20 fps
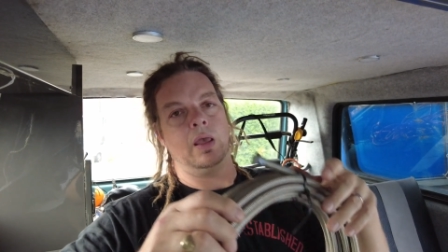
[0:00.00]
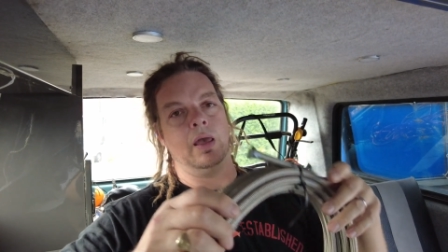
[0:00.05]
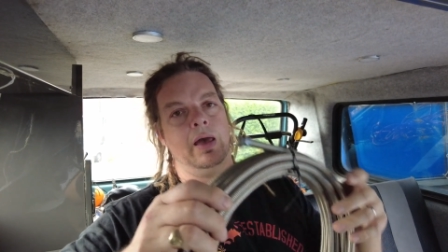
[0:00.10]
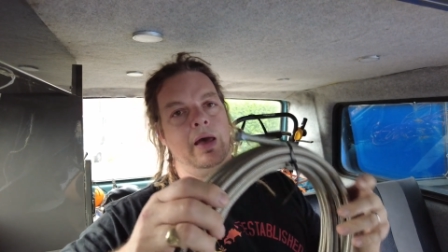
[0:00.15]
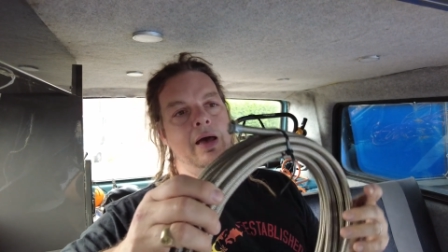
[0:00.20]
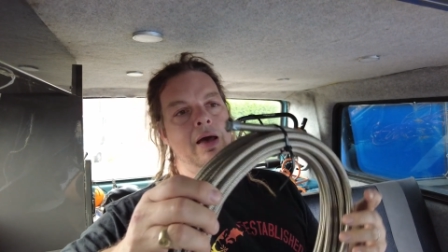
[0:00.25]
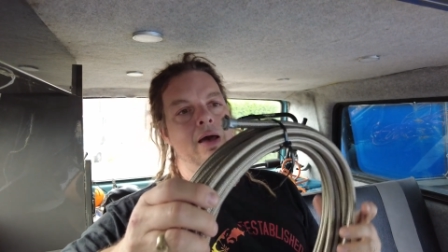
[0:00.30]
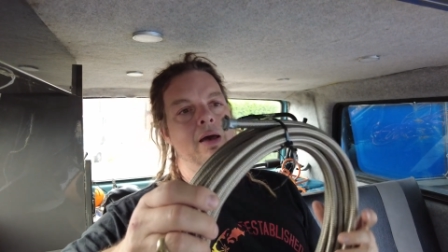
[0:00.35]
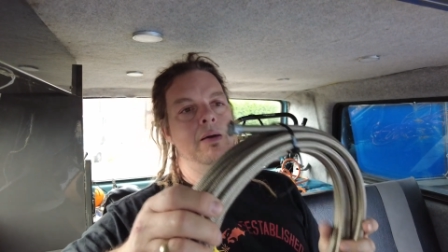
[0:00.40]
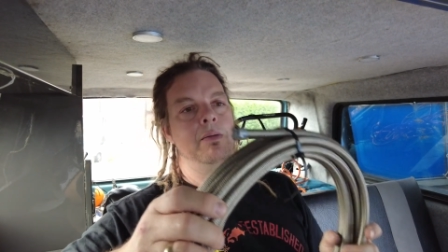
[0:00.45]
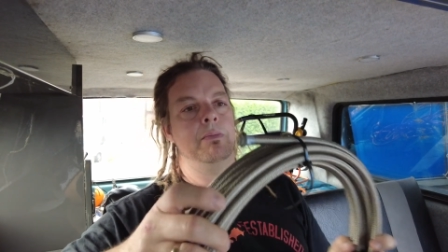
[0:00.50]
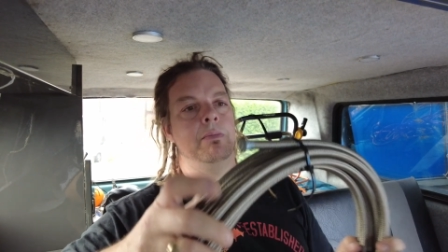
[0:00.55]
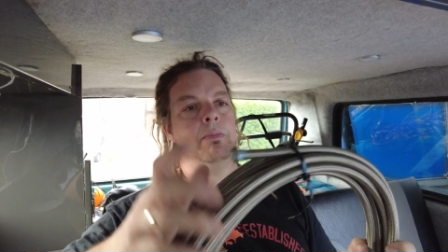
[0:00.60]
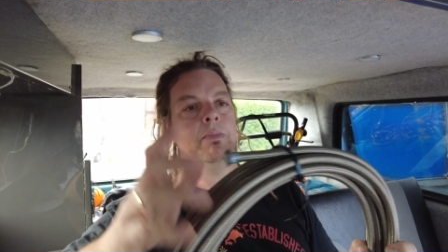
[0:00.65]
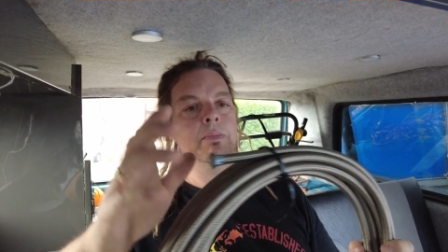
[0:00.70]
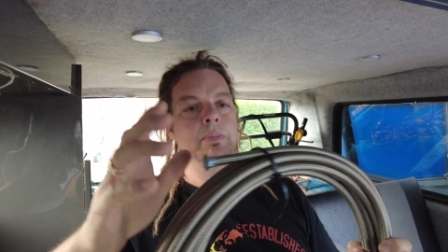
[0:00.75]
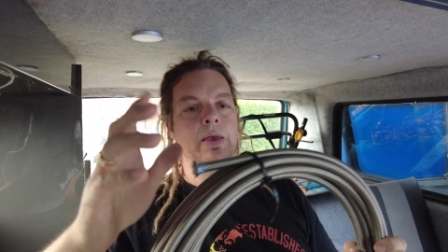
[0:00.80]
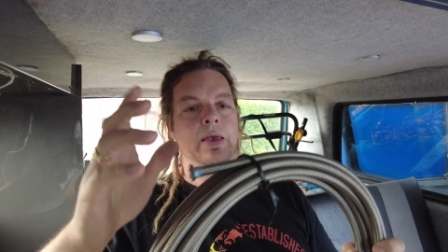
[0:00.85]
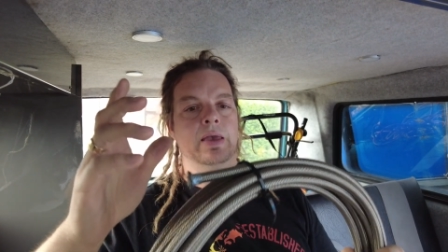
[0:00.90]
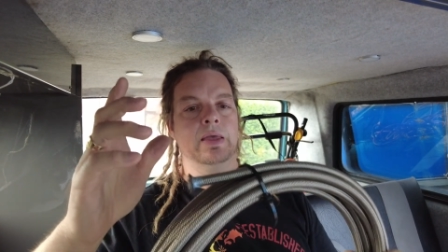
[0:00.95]

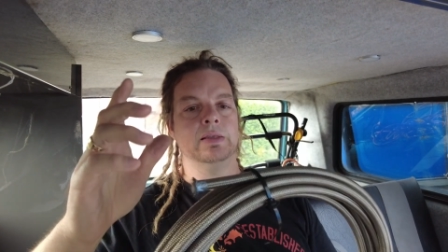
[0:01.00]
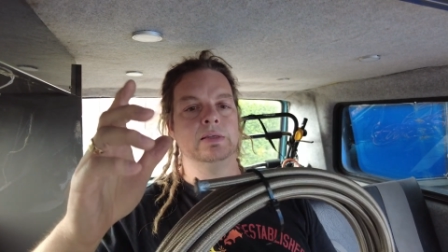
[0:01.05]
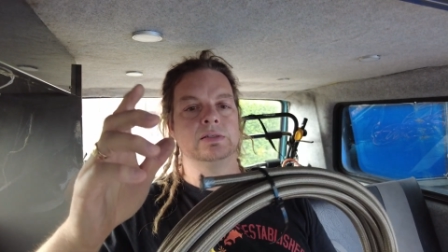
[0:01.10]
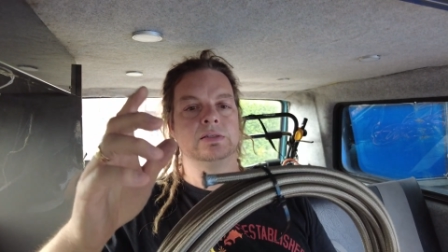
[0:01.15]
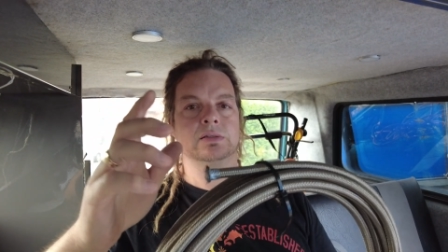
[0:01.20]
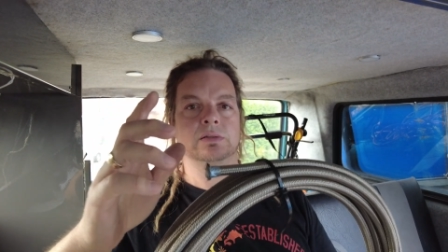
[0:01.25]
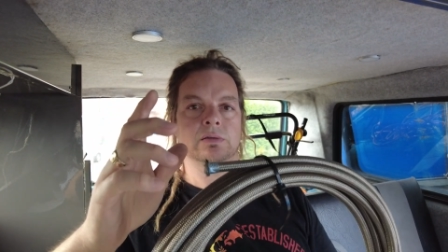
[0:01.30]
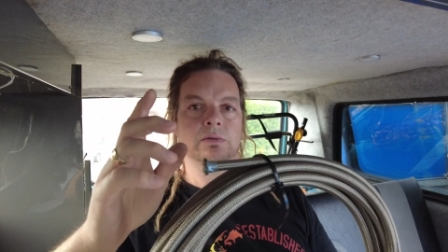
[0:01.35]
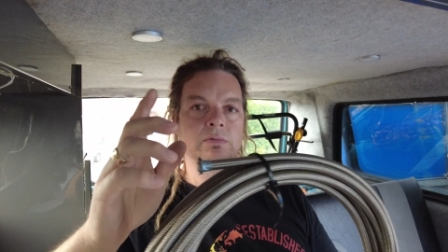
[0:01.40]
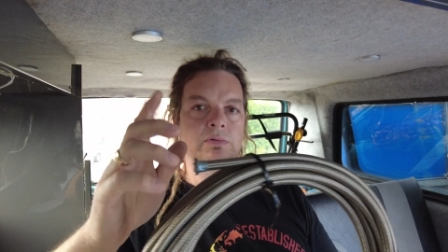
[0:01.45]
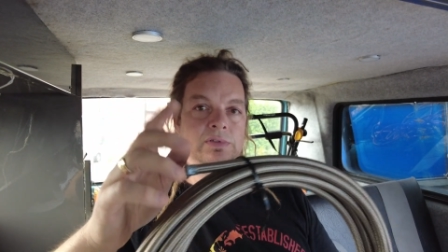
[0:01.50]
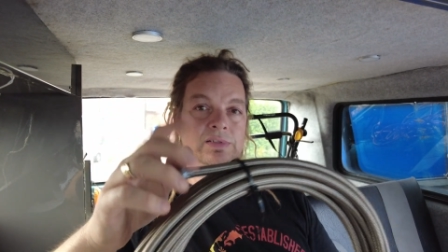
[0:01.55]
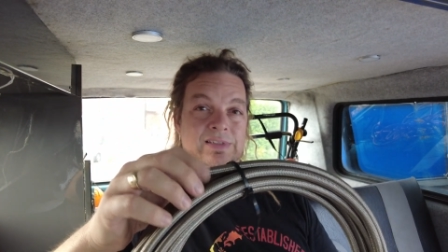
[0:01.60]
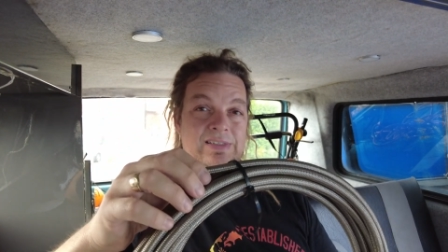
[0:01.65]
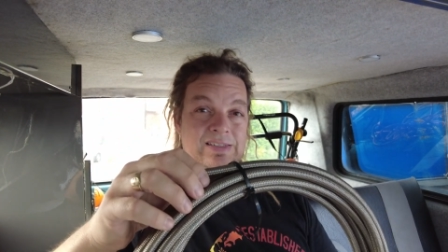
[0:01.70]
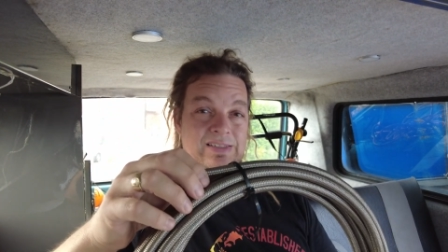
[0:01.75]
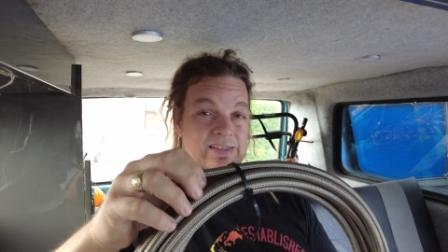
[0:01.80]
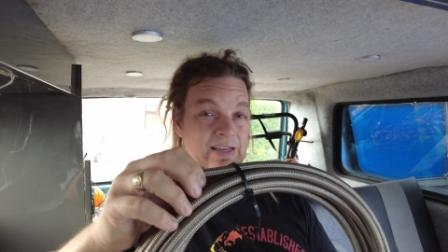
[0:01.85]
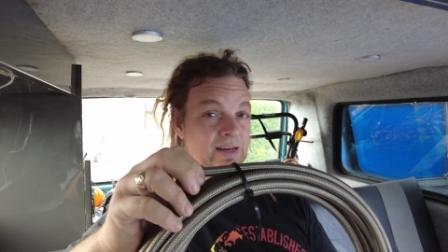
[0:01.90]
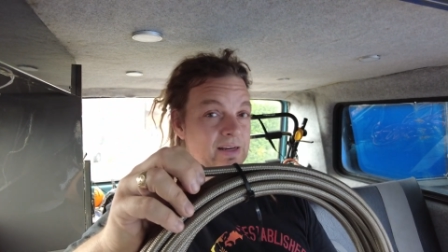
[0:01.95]
Um, it's
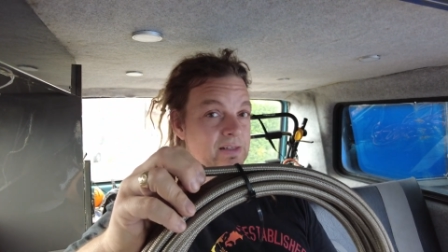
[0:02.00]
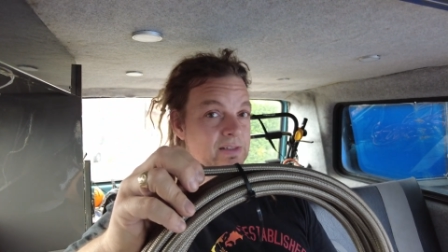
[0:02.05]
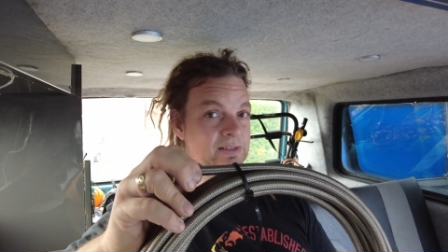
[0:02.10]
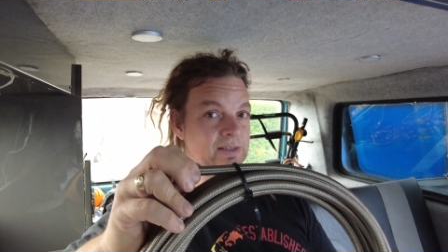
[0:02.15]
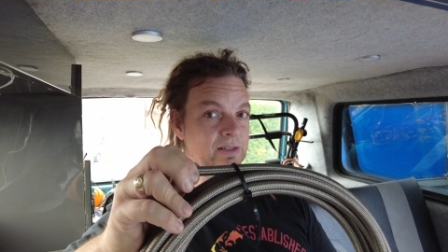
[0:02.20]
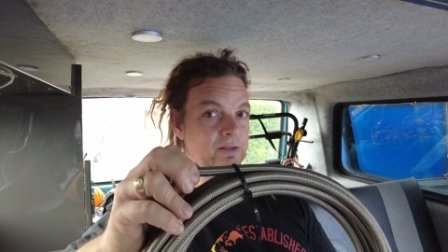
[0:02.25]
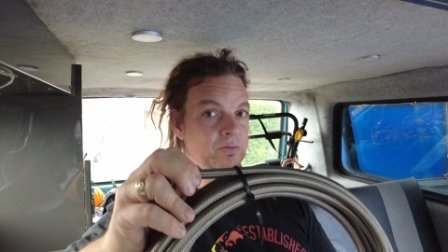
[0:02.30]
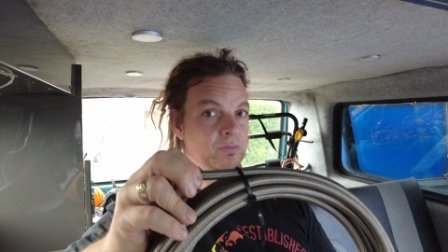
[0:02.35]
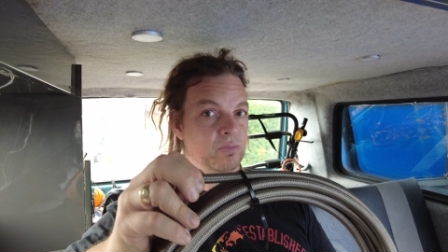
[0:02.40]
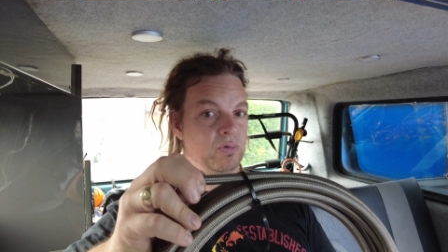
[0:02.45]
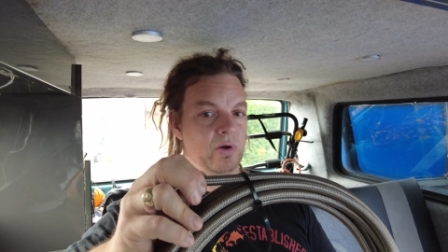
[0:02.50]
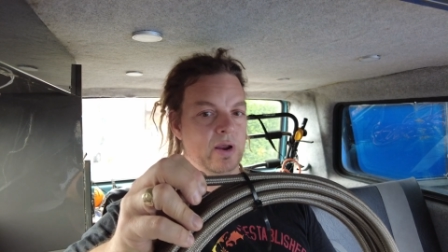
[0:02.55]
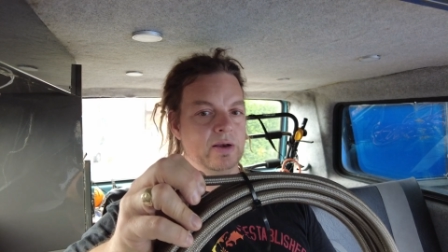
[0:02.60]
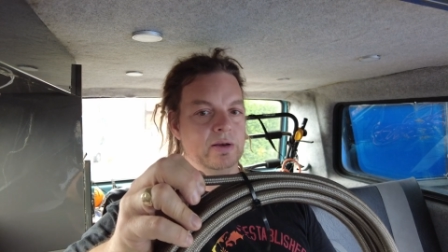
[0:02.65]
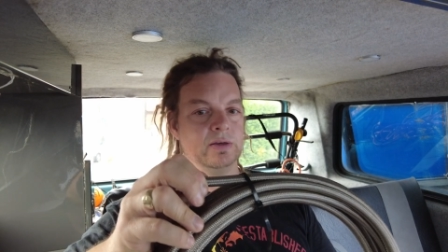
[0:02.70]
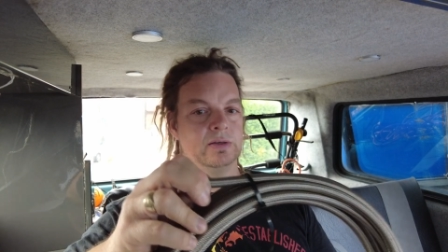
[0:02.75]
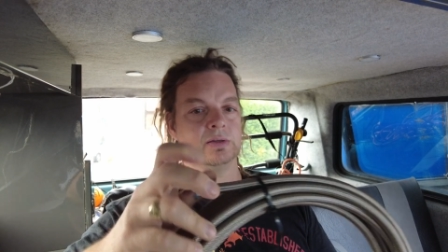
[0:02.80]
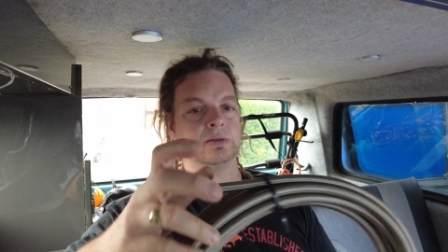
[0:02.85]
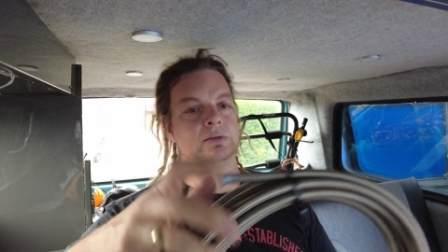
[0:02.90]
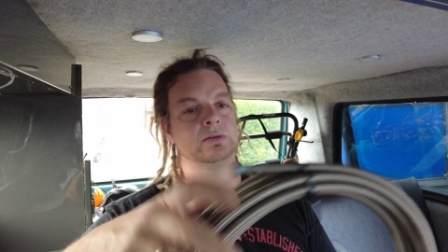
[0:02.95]
stainless steel
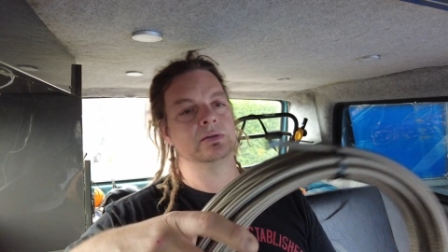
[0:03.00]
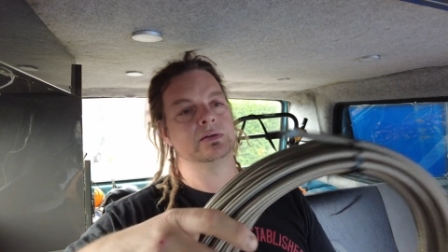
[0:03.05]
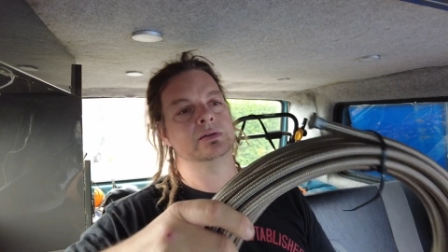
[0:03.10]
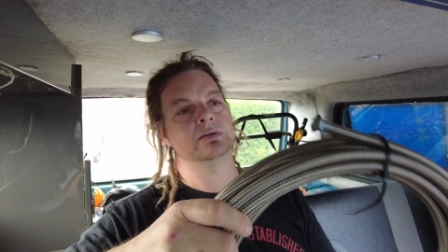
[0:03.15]
braided,